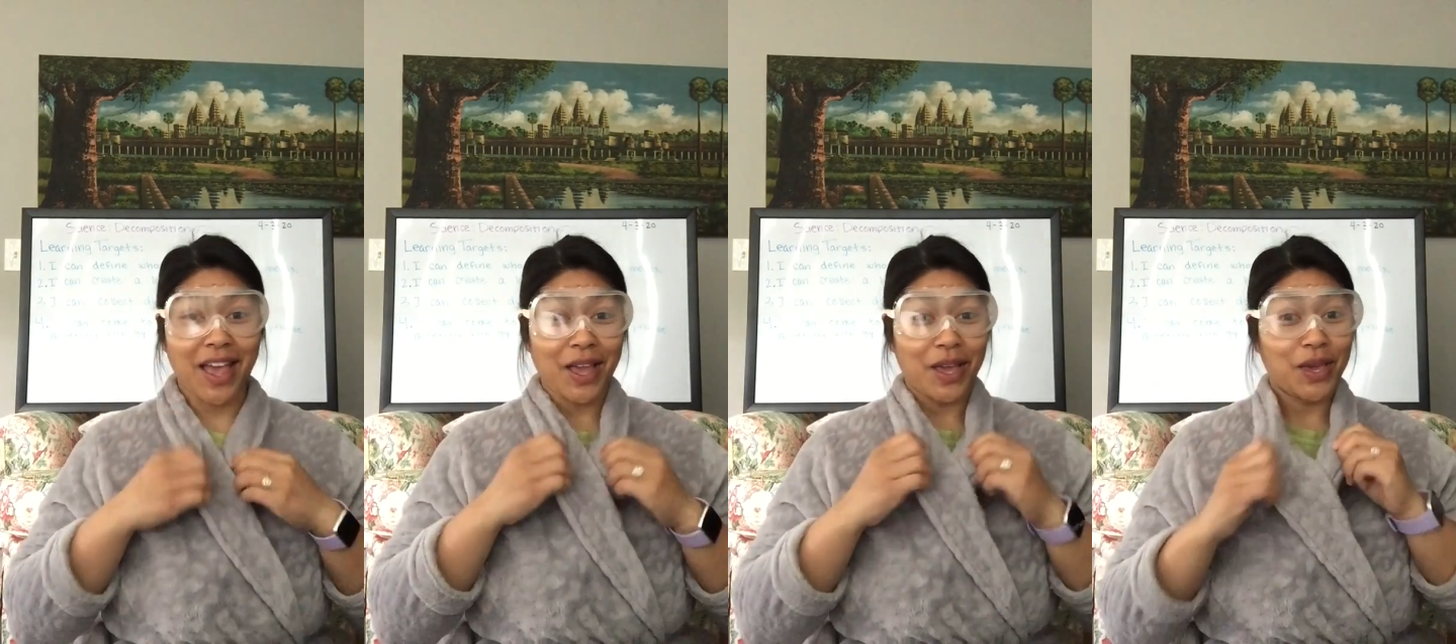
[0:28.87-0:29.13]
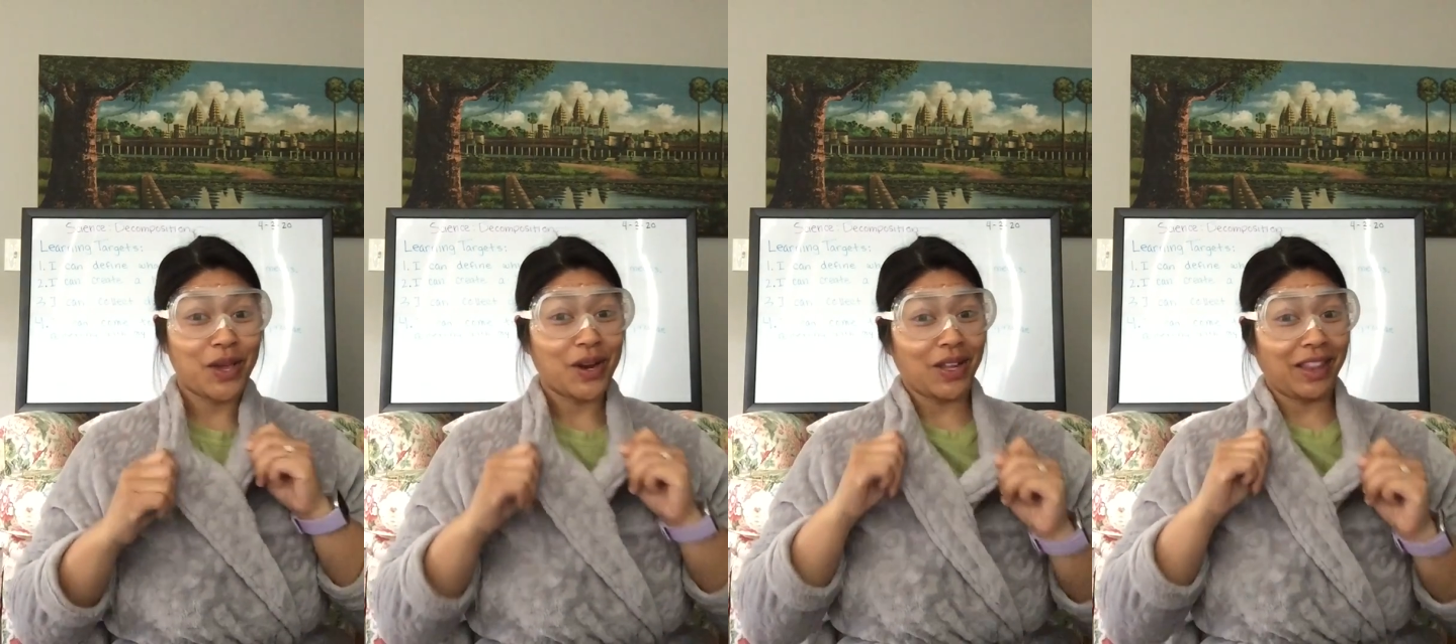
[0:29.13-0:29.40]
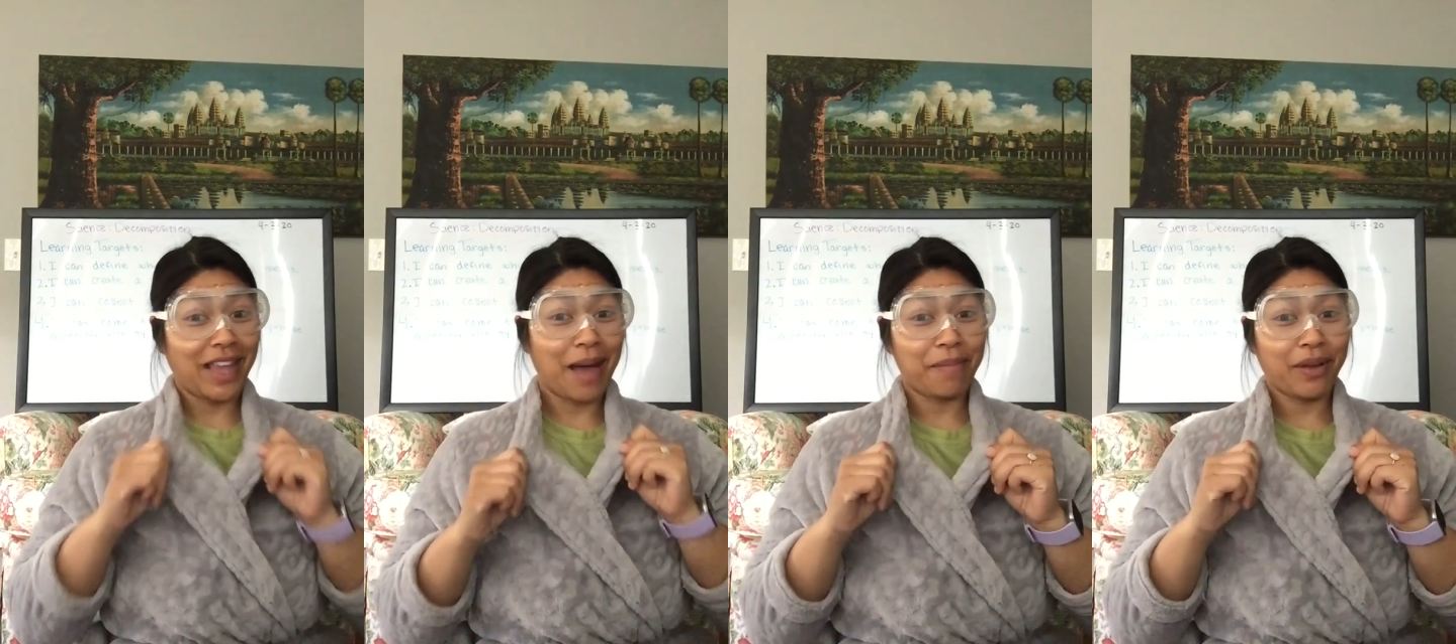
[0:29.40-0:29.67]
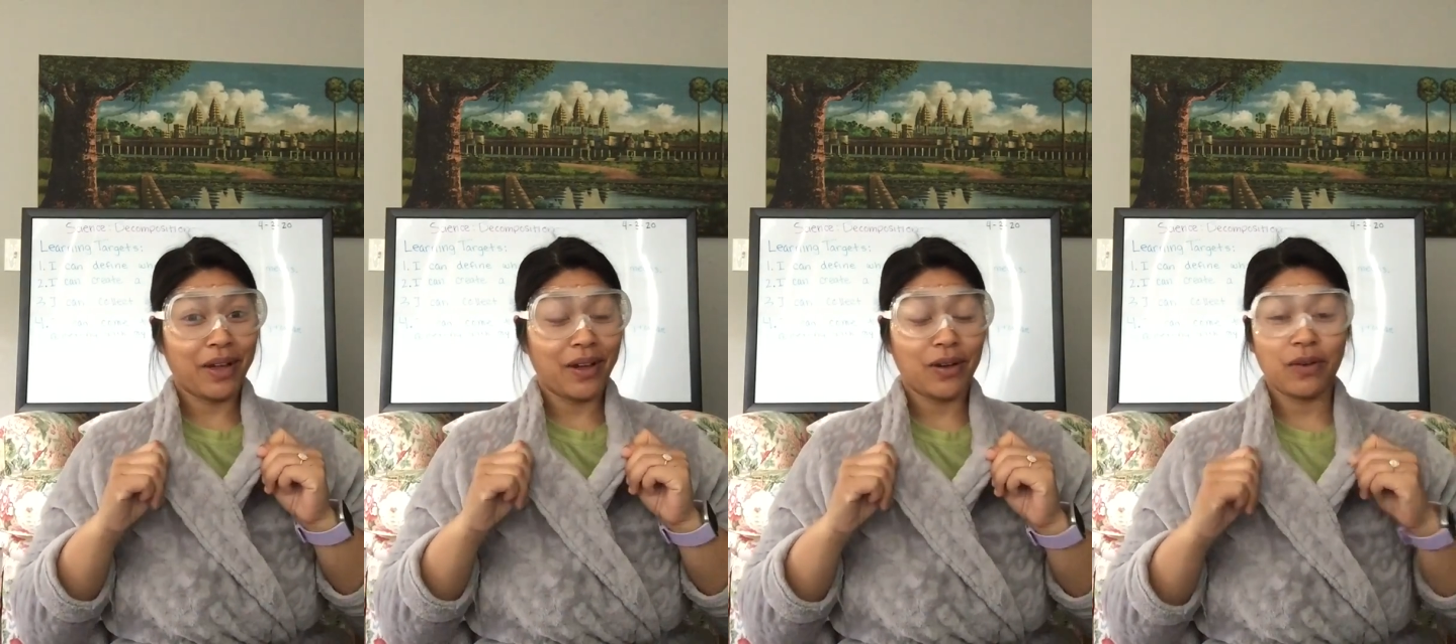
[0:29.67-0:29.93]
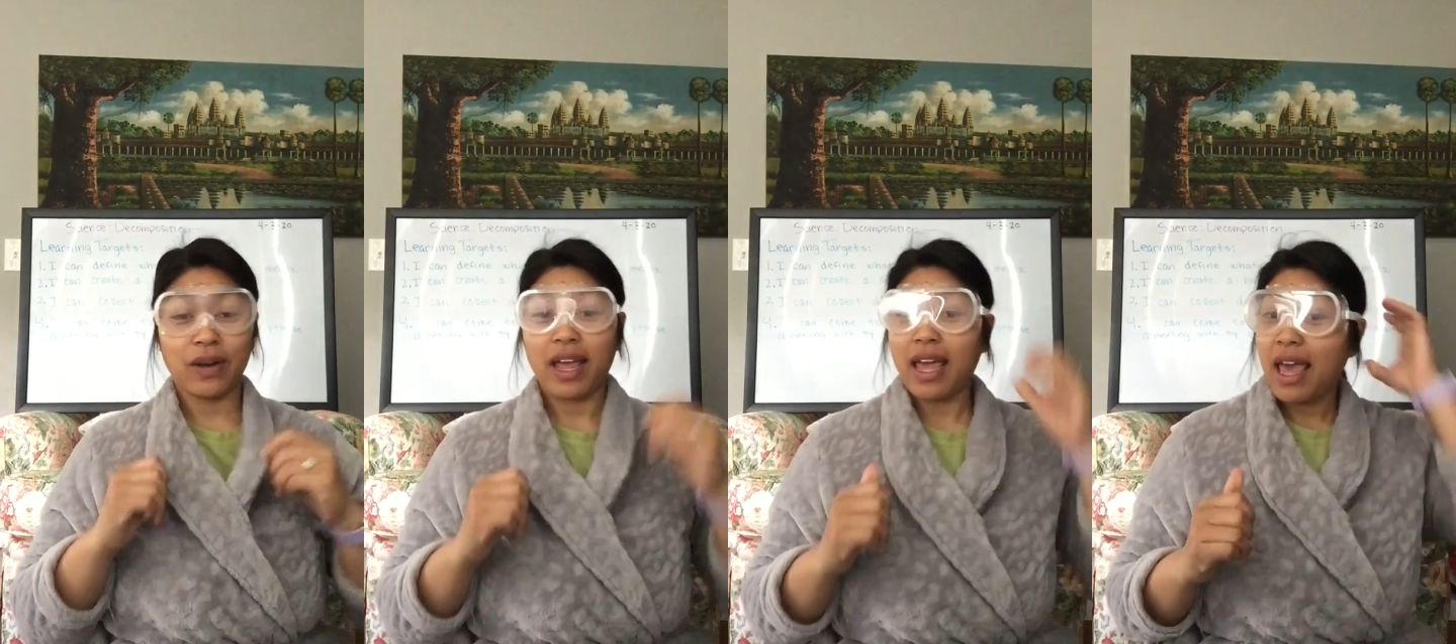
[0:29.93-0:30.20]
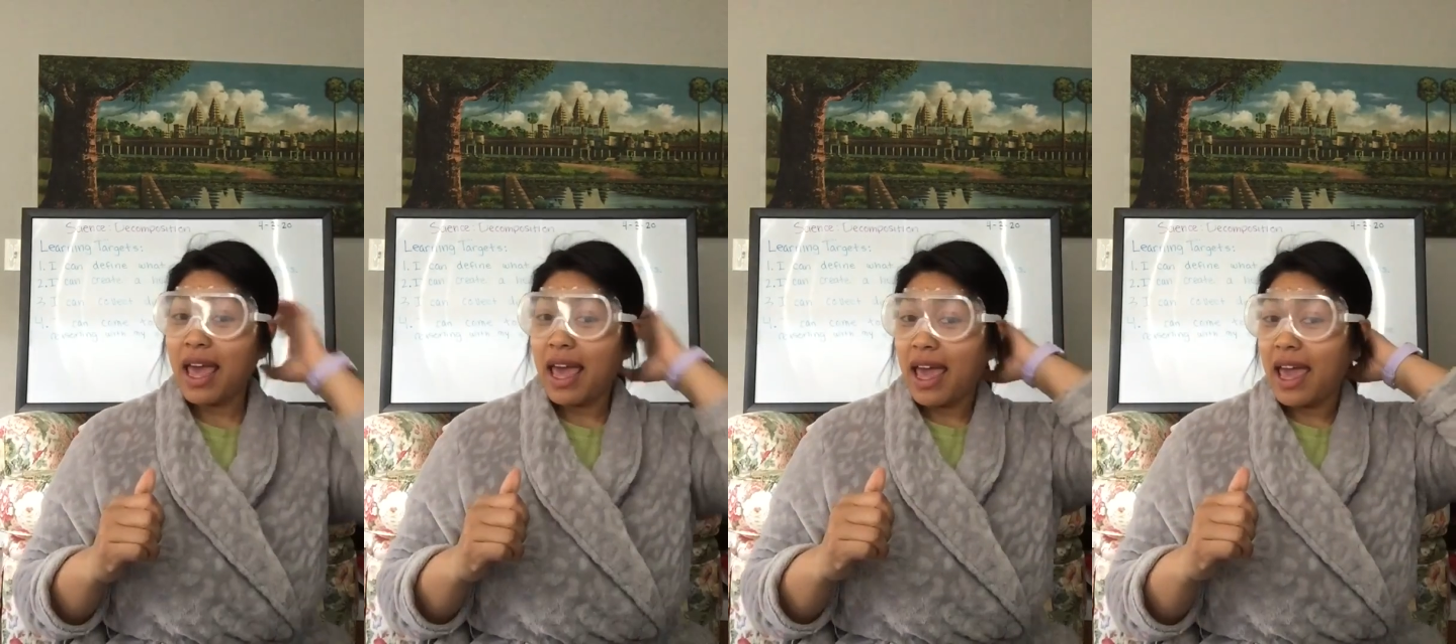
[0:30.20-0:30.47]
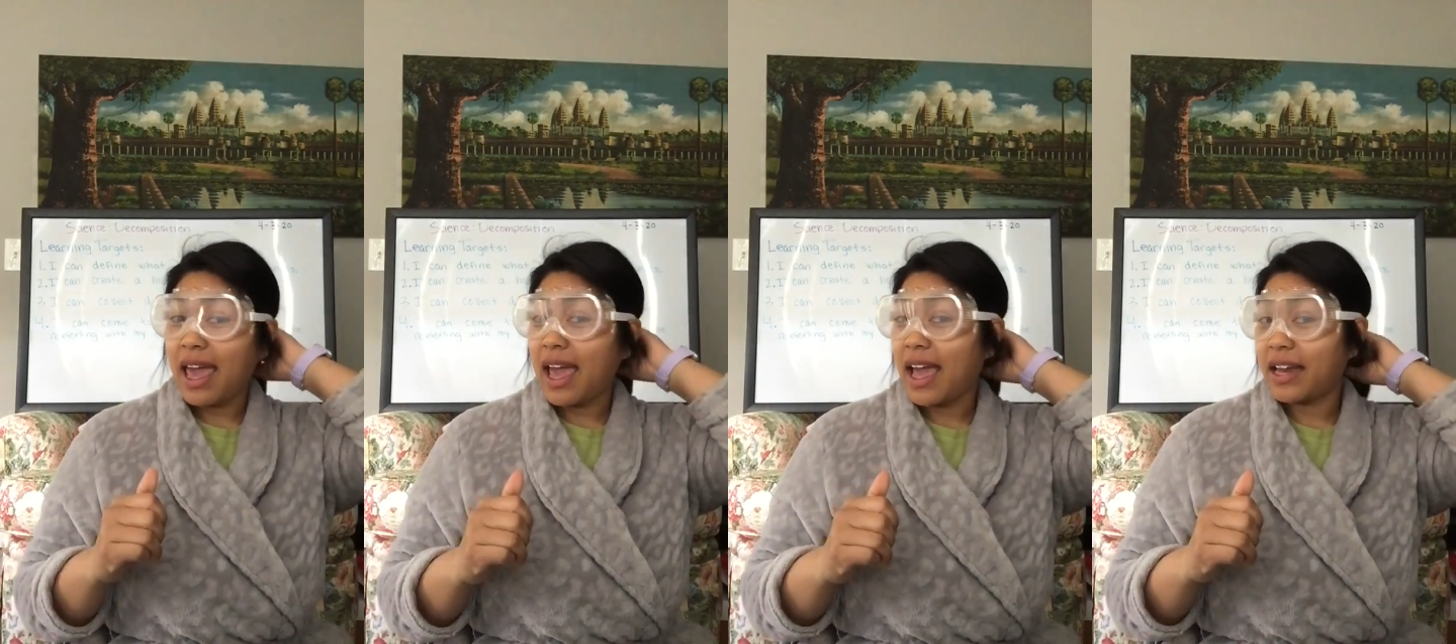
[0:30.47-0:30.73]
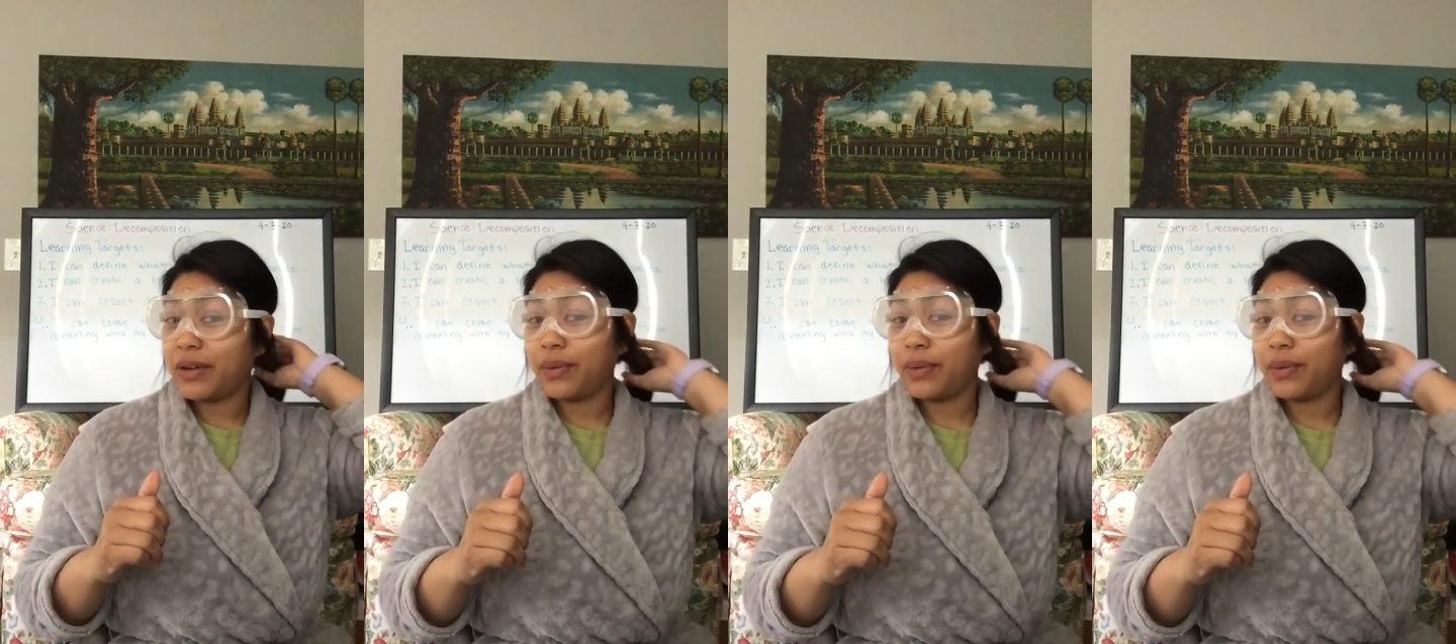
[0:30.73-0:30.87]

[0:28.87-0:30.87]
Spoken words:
your lab coat, and